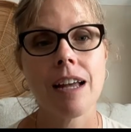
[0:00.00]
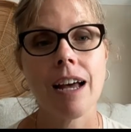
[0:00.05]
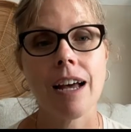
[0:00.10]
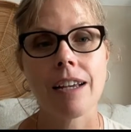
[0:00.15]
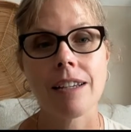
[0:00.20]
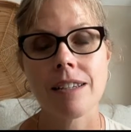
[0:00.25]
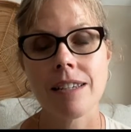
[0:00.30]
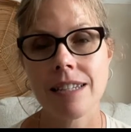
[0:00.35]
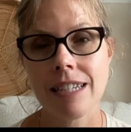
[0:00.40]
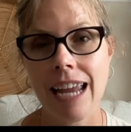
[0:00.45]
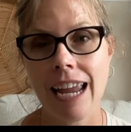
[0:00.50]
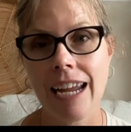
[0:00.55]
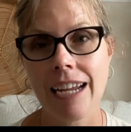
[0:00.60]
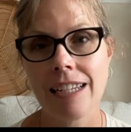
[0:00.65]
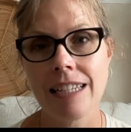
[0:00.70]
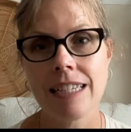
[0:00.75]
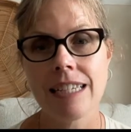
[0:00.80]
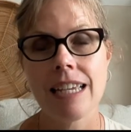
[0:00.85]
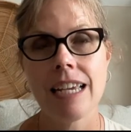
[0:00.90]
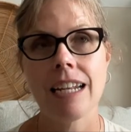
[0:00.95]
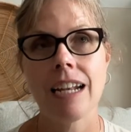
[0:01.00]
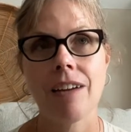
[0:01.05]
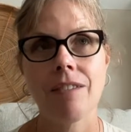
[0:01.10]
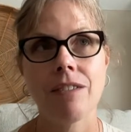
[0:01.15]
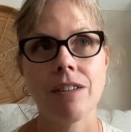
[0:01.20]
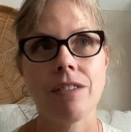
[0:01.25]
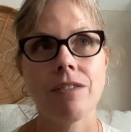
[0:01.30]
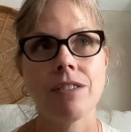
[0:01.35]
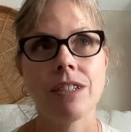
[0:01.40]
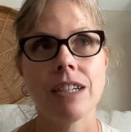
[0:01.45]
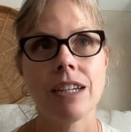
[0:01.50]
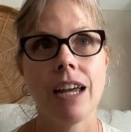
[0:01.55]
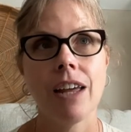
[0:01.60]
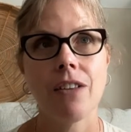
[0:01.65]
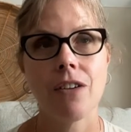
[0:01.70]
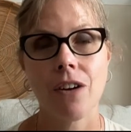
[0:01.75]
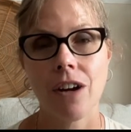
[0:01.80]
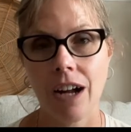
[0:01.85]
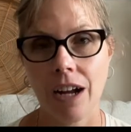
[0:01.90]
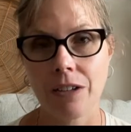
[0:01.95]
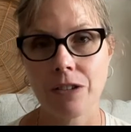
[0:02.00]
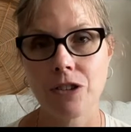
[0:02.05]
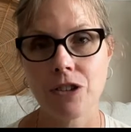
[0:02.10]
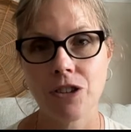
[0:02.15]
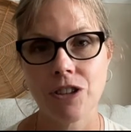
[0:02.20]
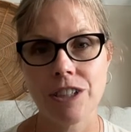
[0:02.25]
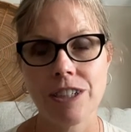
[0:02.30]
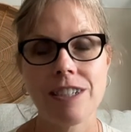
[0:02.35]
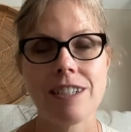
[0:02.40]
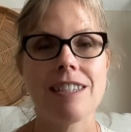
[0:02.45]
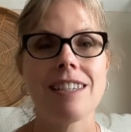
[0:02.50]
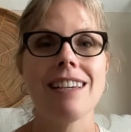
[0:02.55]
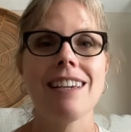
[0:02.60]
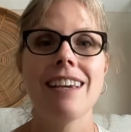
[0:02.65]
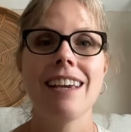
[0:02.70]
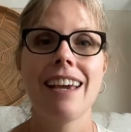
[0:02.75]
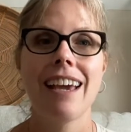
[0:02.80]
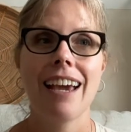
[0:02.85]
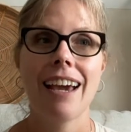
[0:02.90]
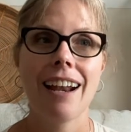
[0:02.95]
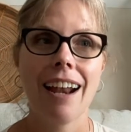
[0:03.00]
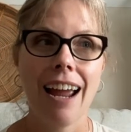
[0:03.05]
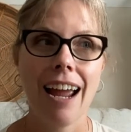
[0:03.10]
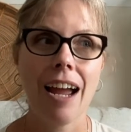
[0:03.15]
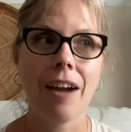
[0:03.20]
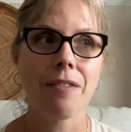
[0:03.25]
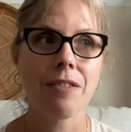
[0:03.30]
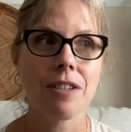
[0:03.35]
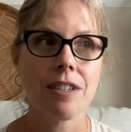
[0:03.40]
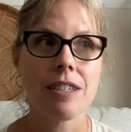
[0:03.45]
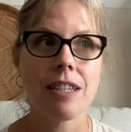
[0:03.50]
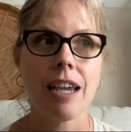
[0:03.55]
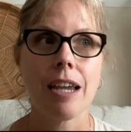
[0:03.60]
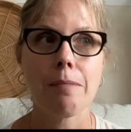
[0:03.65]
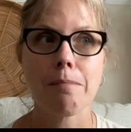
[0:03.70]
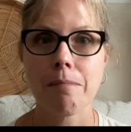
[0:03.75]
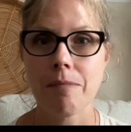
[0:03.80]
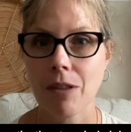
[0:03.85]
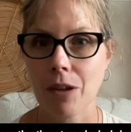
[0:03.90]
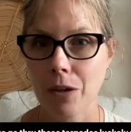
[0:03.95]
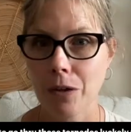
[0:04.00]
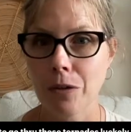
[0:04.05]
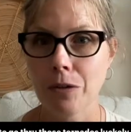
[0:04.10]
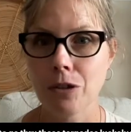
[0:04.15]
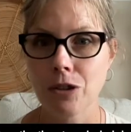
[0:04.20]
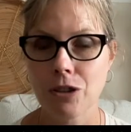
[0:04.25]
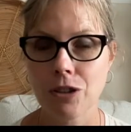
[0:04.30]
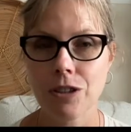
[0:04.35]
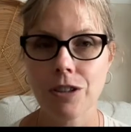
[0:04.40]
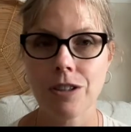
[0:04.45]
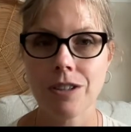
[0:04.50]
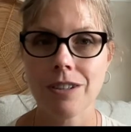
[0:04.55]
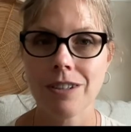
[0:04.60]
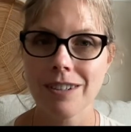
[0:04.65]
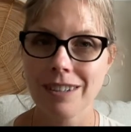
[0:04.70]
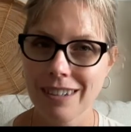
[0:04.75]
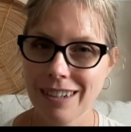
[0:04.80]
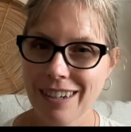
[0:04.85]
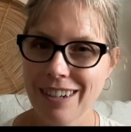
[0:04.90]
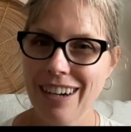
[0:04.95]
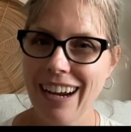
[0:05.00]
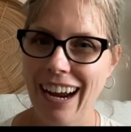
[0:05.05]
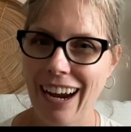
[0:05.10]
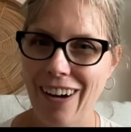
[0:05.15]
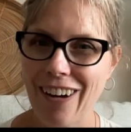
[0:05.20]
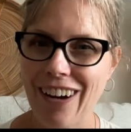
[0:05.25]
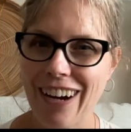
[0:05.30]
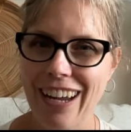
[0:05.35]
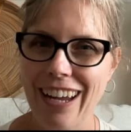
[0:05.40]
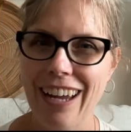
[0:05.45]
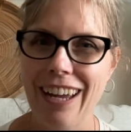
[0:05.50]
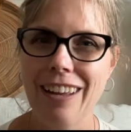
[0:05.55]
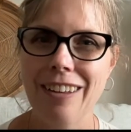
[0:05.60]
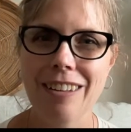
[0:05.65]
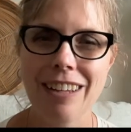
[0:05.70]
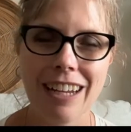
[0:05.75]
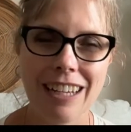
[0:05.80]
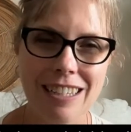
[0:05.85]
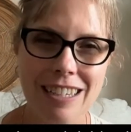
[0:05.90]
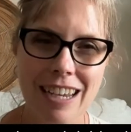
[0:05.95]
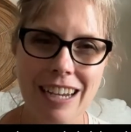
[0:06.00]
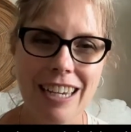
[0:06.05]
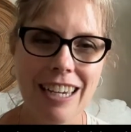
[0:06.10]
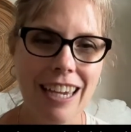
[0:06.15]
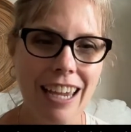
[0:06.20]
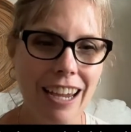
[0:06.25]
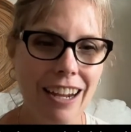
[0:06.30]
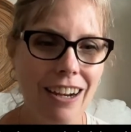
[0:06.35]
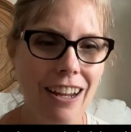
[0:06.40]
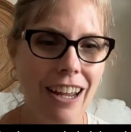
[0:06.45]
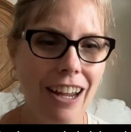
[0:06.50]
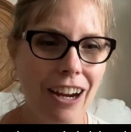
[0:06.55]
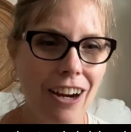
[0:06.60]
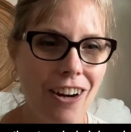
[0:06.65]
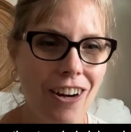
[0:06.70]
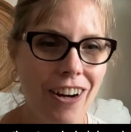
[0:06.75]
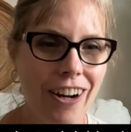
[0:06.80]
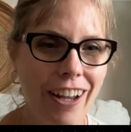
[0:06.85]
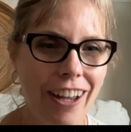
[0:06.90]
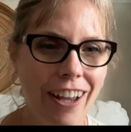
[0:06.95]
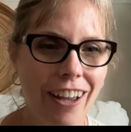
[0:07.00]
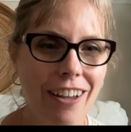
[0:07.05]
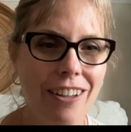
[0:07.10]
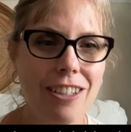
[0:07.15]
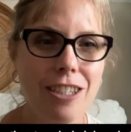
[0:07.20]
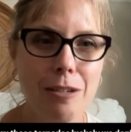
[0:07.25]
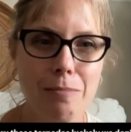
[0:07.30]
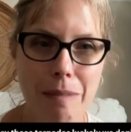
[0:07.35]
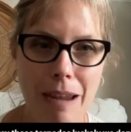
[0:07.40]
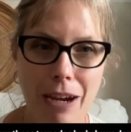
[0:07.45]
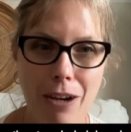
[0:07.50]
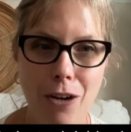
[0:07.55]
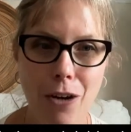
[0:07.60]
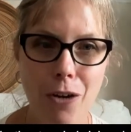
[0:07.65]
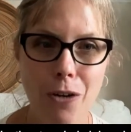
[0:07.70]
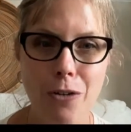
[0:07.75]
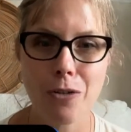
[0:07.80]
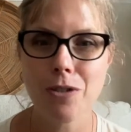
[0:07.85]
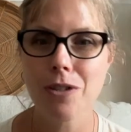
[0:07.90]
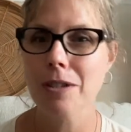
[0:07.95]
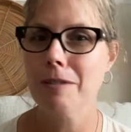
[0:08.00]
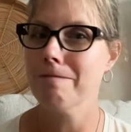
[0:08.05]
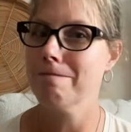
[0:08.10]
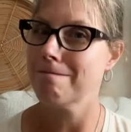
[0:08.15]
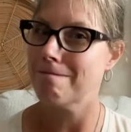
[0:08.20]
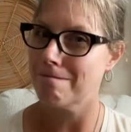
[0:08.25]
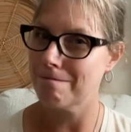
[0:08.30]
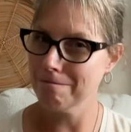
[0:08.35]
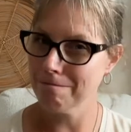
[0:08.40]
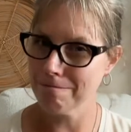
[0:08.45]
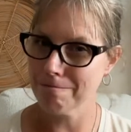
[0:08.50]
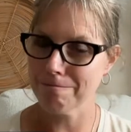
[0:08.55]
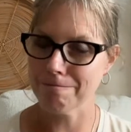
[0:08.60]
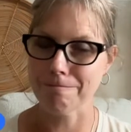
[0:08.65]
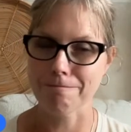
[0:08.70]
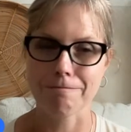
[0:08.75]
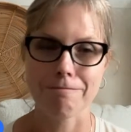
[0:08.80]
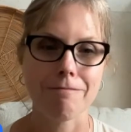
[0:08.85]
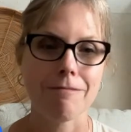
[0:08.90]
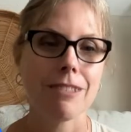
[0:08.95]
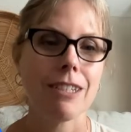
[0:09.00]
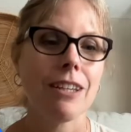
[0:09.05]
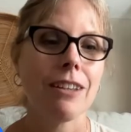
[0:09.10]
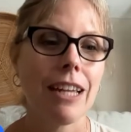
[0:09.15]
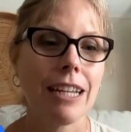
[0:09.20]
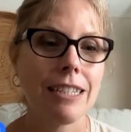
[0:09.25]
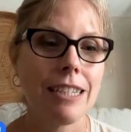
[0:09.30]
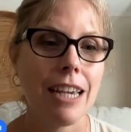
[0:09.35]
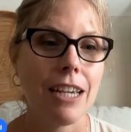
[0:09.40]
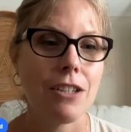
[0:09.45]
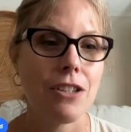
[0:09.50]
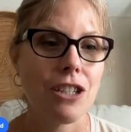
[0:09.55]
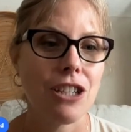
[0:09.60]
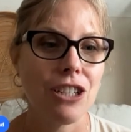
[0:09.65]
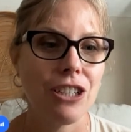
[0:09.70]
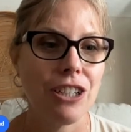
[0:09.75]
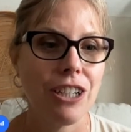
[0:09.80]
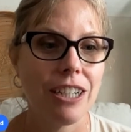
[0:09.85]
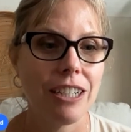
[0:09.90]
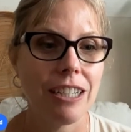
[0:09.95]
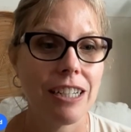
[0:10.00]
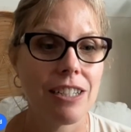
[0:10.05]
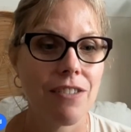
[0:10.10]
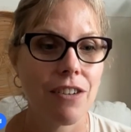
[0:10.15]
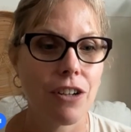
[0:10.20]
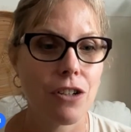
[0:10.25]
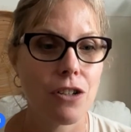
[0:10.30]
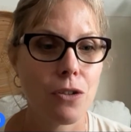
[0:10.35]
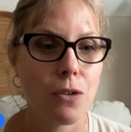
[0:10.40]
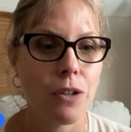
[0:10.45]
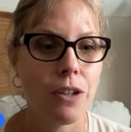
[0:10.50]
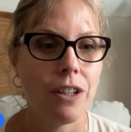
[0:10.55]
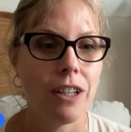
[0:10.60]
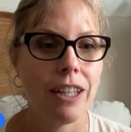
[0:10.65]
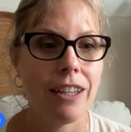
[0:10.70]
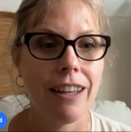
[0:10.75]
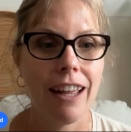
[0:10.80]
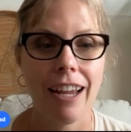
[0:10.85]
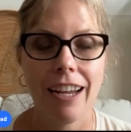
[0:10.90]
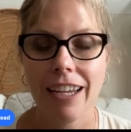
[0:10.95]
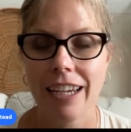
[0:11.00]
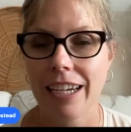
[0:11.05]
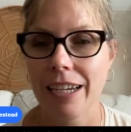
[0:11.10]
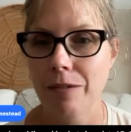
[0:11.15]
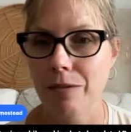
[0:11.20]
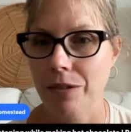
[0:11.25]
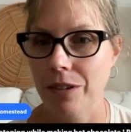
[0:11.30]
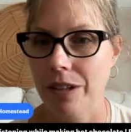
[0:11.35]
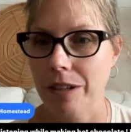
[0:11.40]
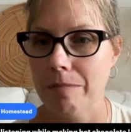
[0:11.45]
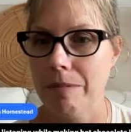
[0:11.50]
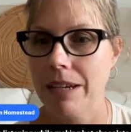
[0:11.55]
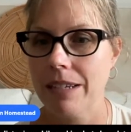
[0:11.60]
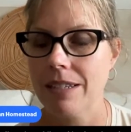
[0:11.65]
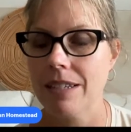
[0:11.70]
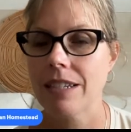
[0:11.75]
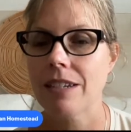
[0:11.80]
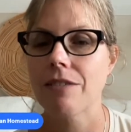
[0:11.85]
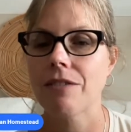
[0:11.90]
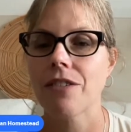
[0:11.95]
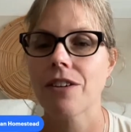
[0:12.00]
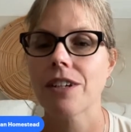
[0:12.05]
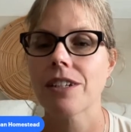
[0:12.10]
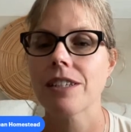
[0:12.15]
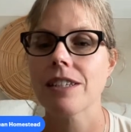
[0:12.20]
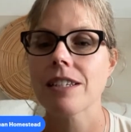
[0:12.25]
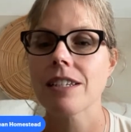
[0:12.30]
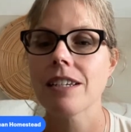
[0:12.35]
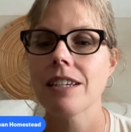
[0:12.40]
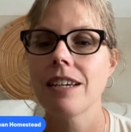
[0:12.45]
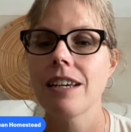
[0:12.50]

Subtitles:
states, and I've lived in other countries. And I have to say, the Hoosier area, the Kentuckiana area tomatoes, they taste good because of our soil, and that heat really makes a difference.